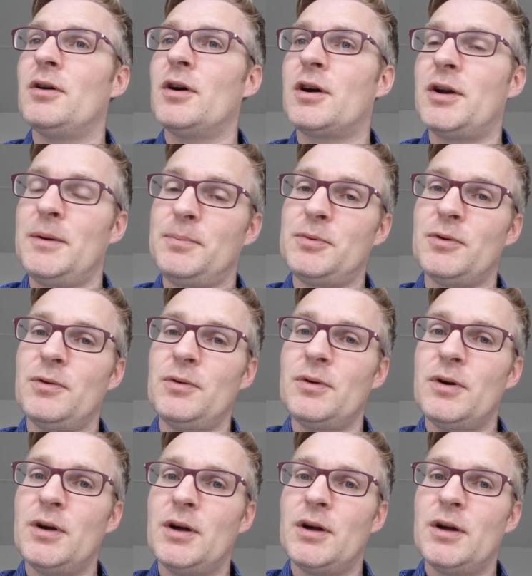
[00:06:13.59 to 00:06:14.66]
a
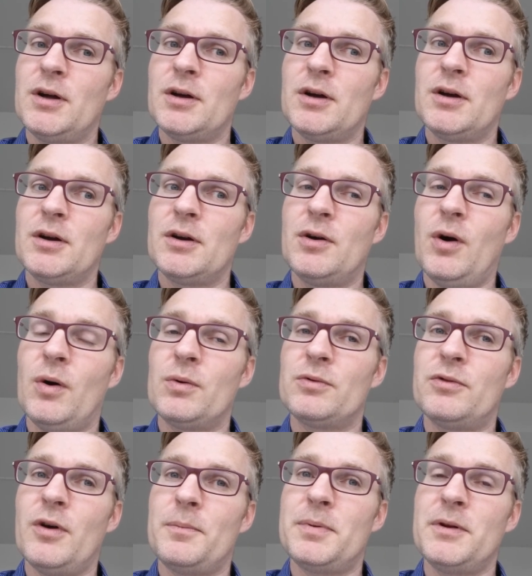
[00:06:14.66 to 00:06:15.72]
crypto
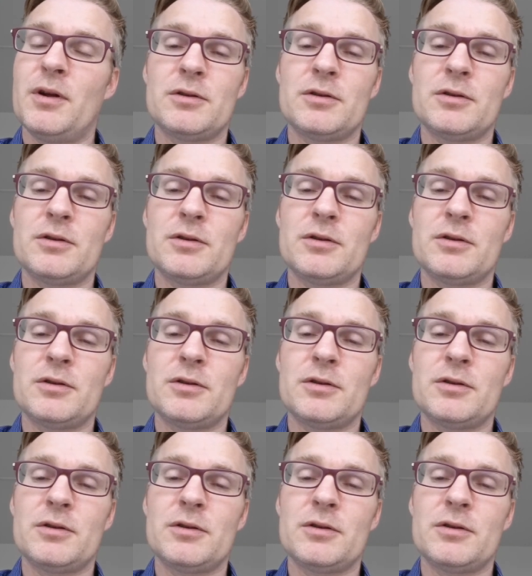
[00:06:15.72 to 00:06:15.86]
goes up,